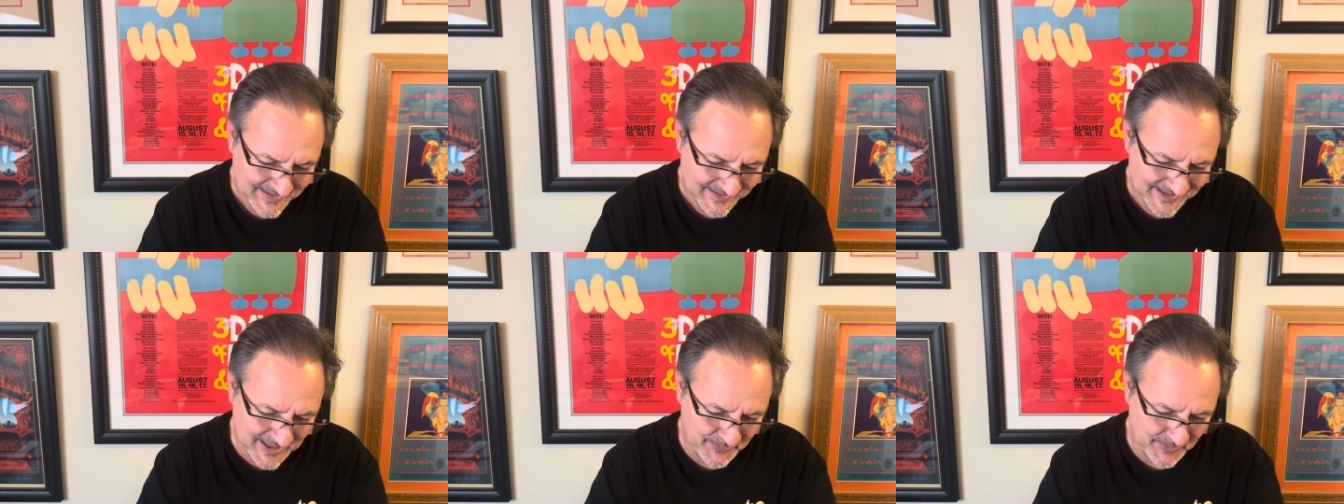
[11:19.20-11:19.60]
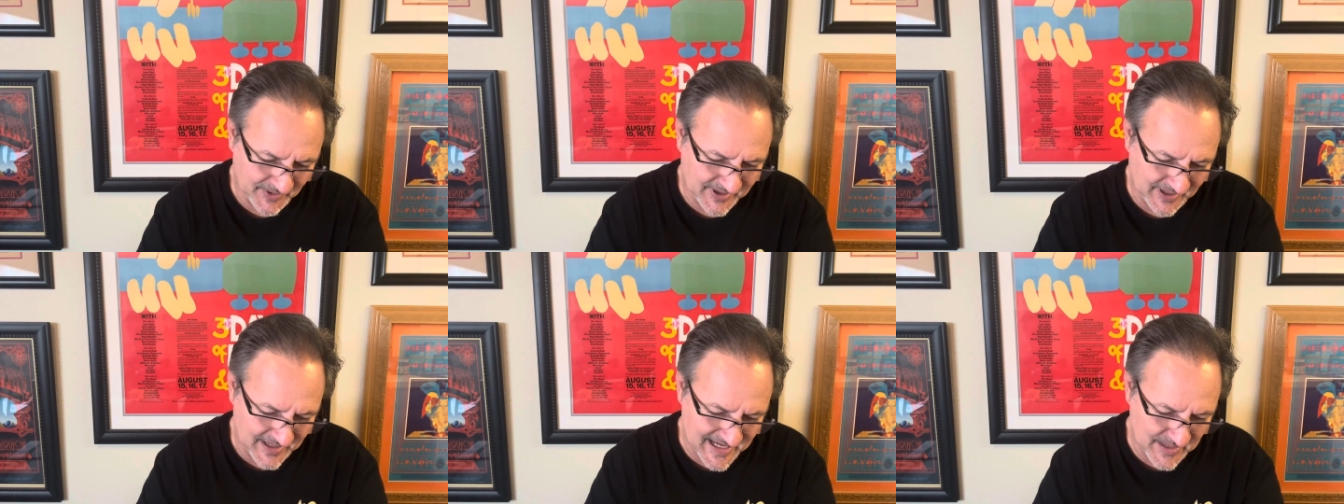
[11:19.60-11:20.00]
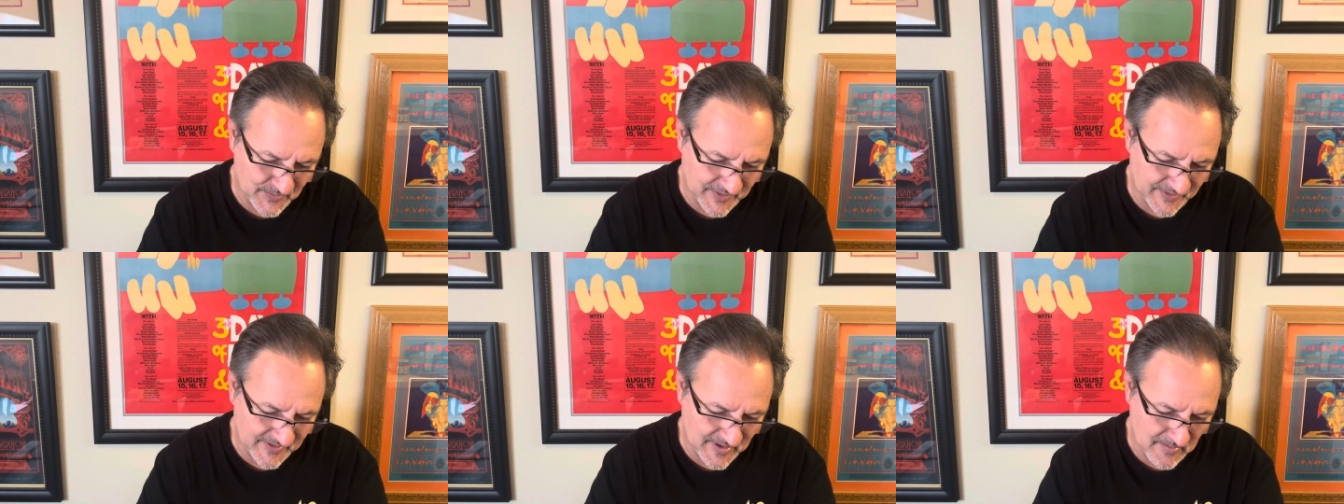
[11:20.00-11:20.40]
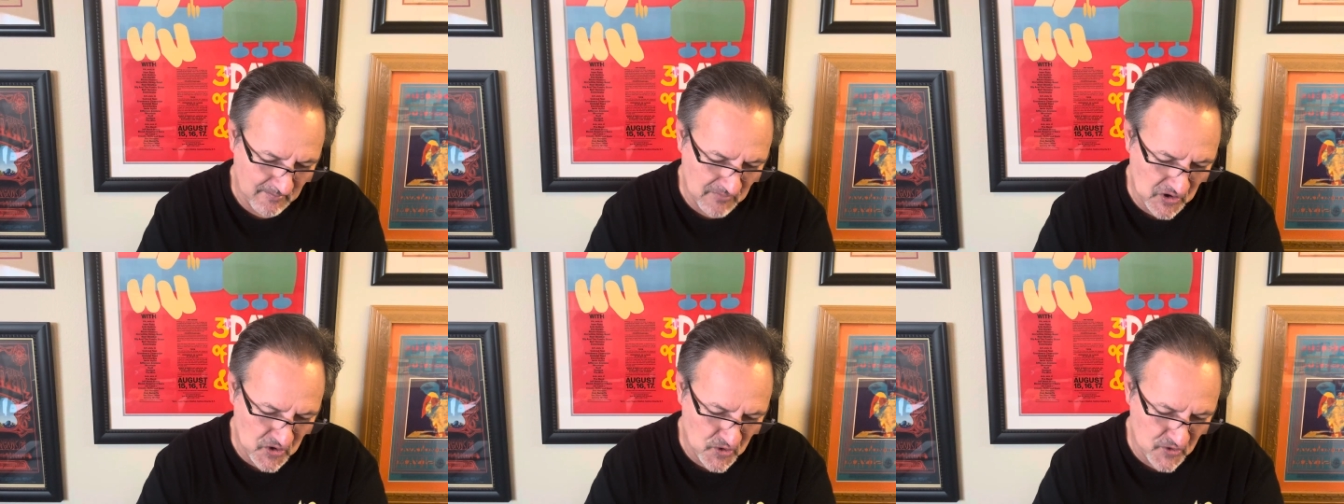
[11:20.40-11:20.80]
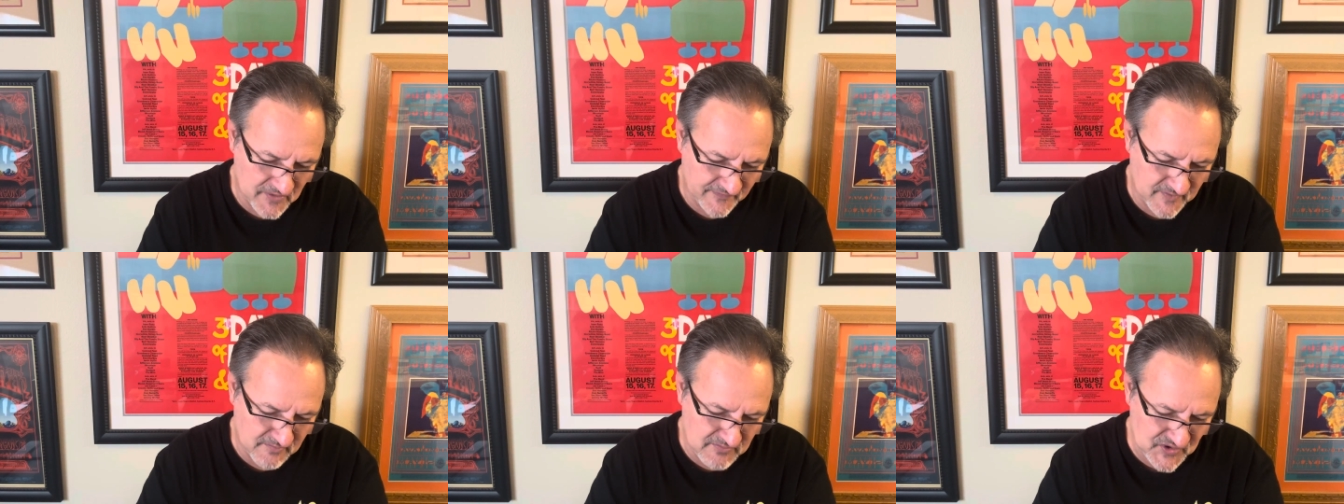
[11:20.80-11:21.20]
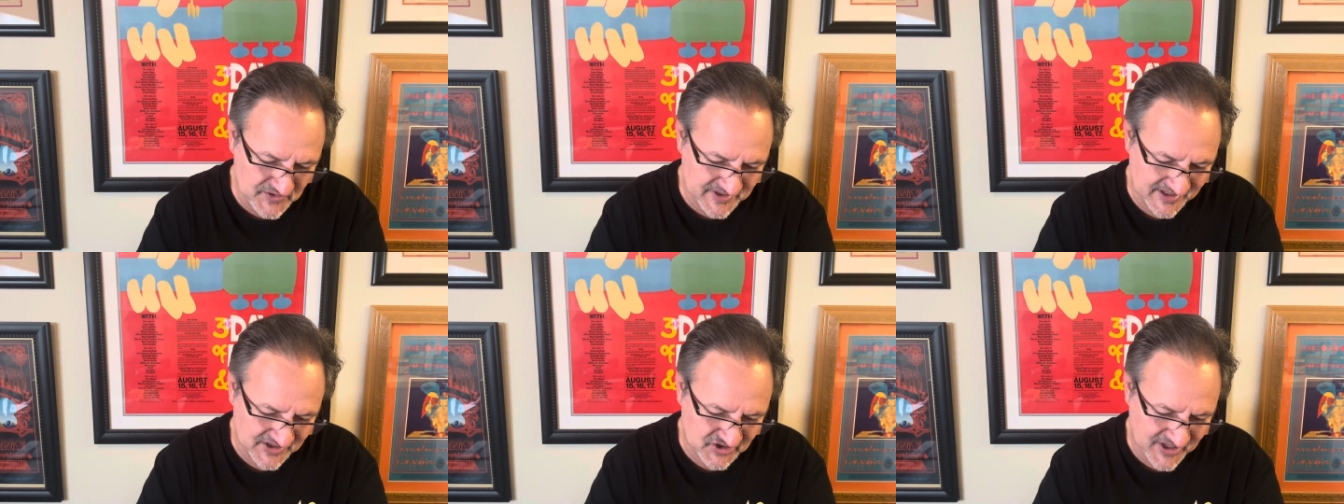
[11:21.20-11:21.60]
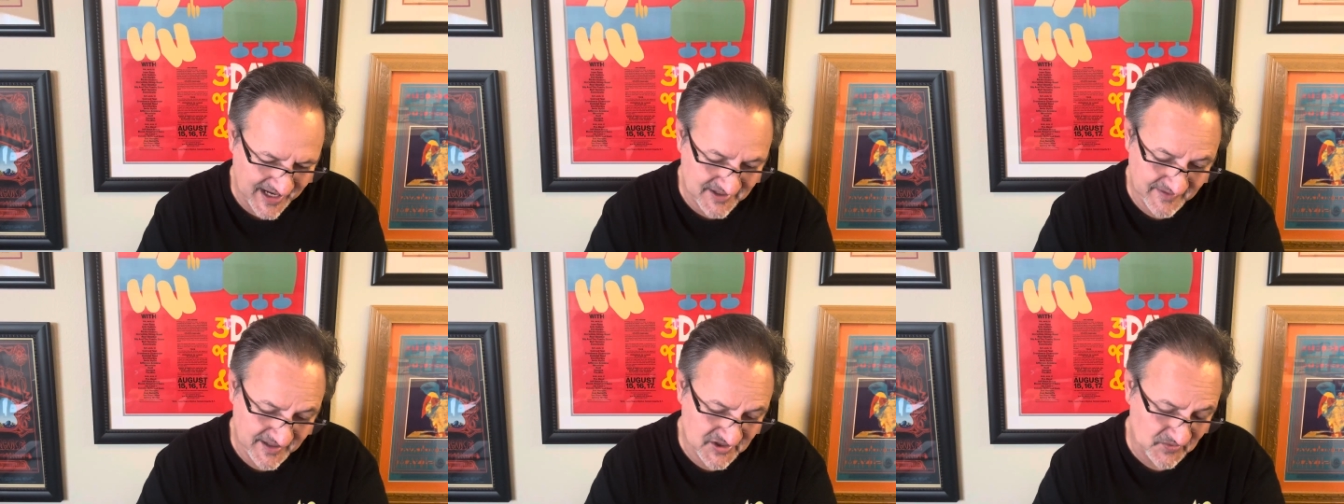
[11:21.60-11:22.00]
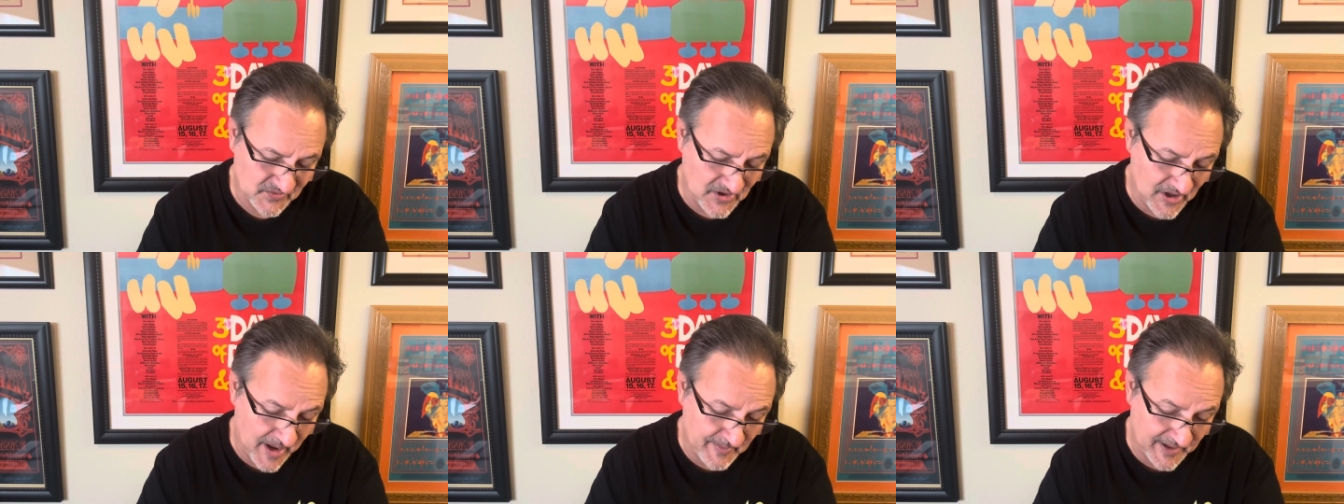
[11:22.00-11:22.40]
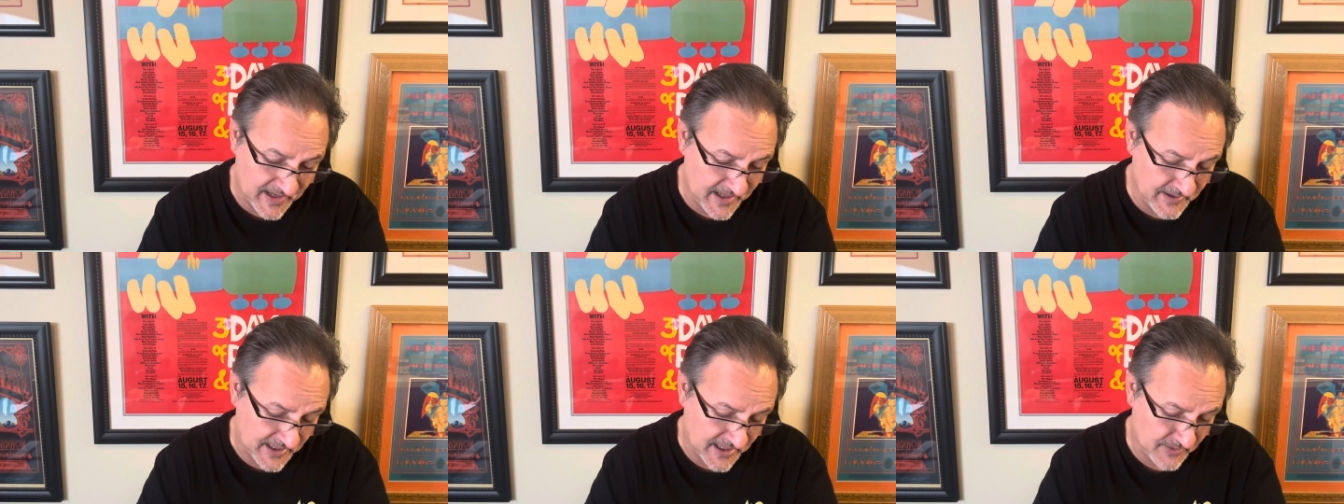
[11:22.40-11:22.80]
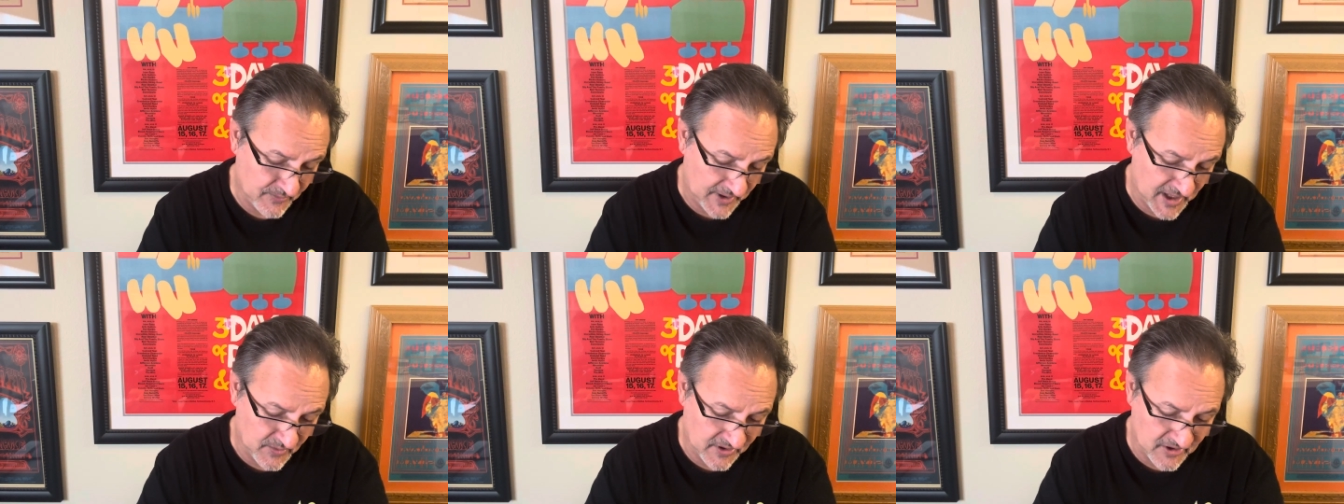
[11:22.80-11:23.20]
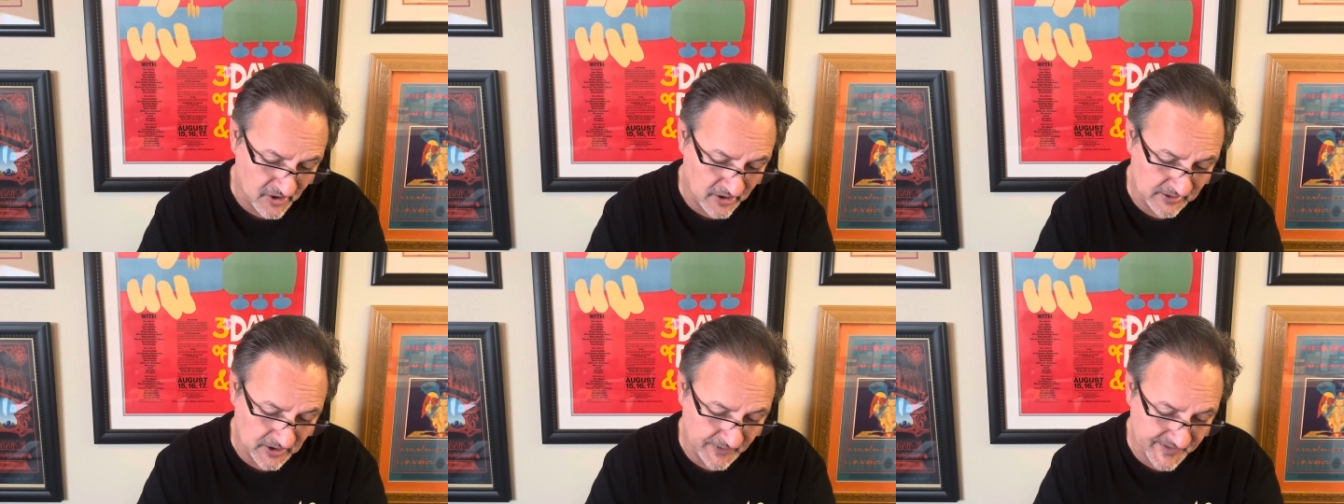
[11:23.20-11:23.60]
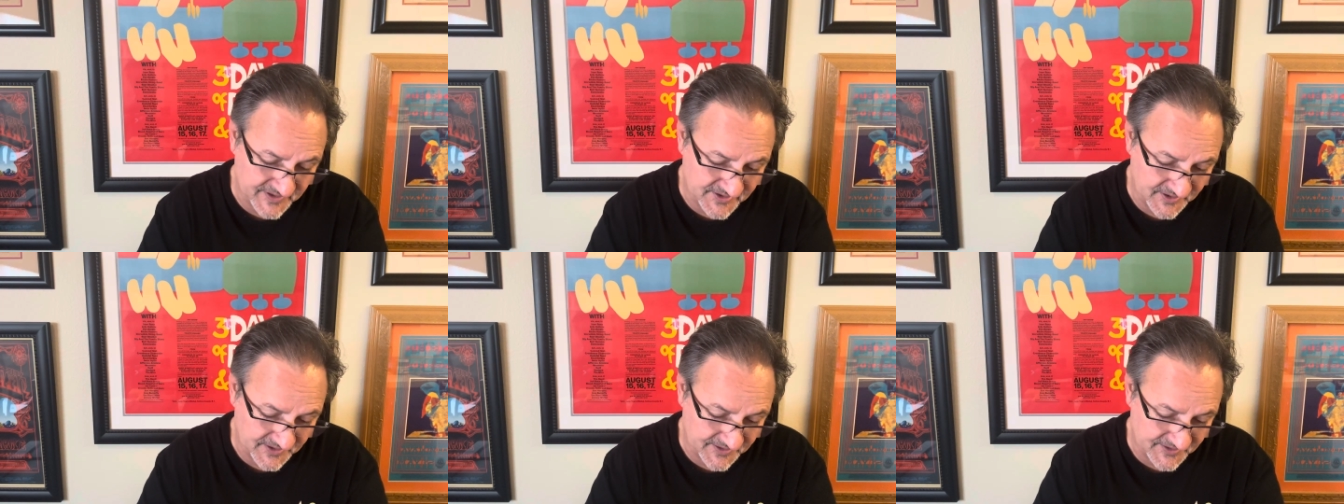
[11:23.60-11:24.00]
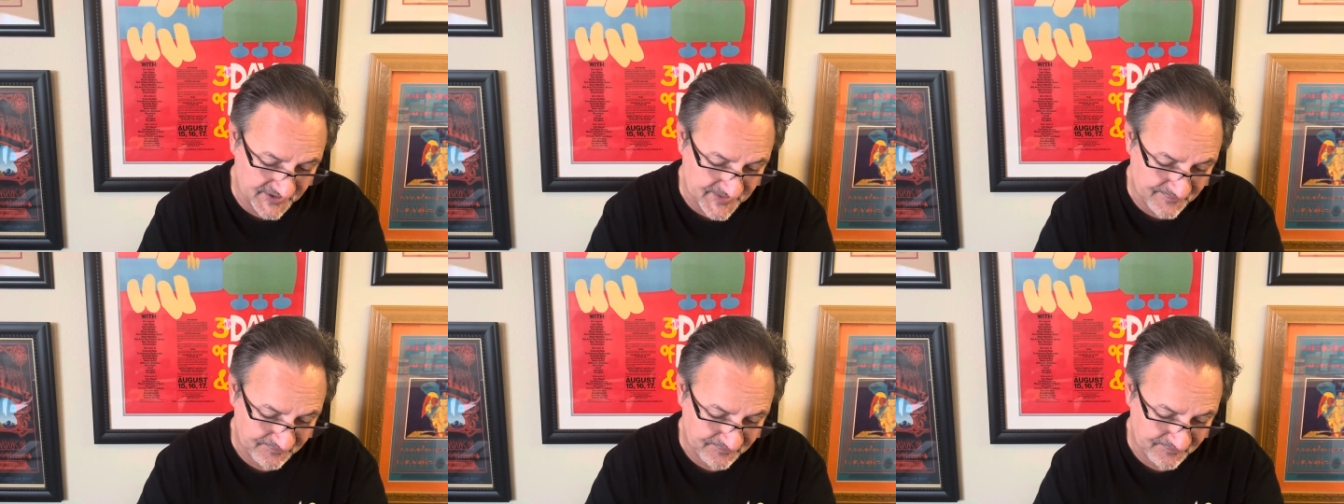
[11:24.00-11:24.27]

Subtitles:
Leprechaun, When the Mode of the Music Changed. These are all, I recall all these songs.